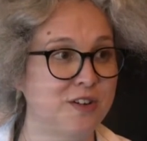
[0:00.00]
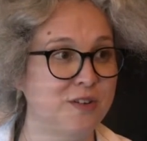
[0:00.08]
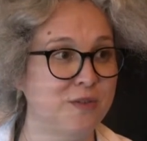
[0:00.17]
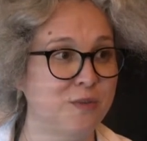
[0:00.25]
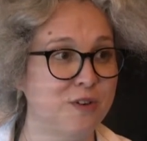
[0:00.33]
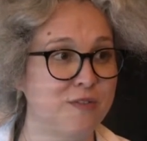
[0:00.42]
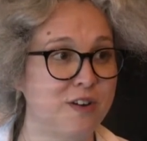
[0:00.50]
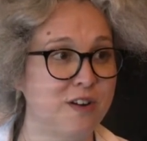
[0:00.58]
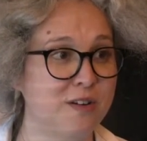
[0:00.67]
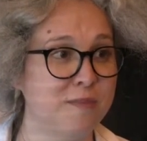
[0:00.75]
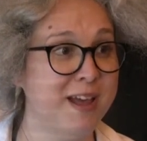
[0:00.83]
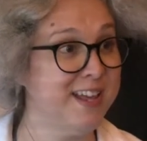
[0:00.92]
one of our
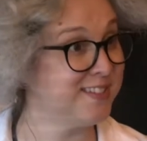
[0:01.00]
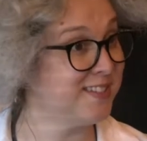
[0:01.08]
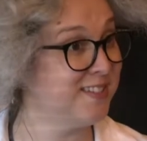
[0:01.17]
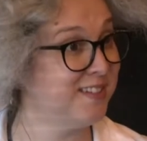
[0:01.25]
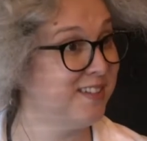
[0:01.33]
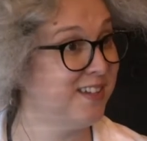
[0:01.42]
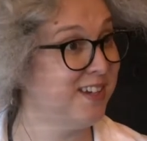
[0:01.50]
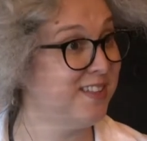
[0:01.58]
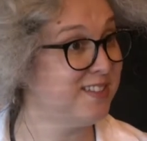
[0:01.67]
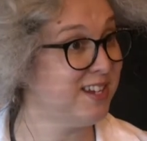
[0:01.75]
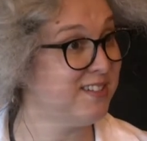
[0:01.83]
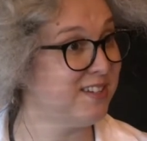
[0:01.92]
pets in the
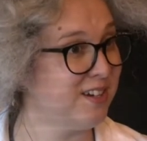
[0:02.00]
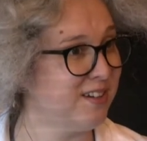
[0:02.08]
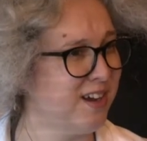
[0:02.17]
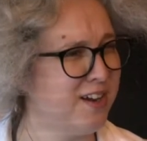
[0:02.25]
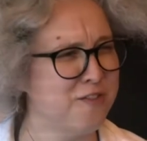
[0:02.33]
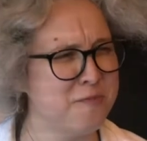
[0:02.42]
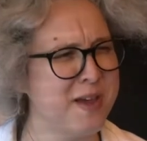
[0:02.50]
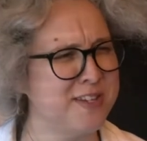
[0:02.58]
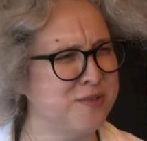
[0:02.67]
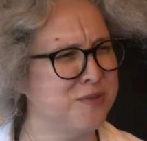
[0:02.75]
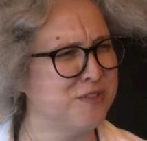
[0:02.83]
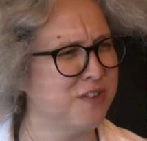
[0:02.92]
science center. I don't know if pets
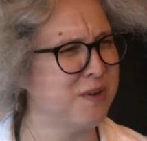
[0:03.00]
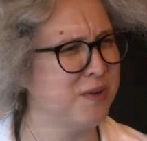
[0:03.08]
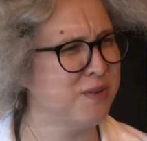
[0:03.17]
was the right word.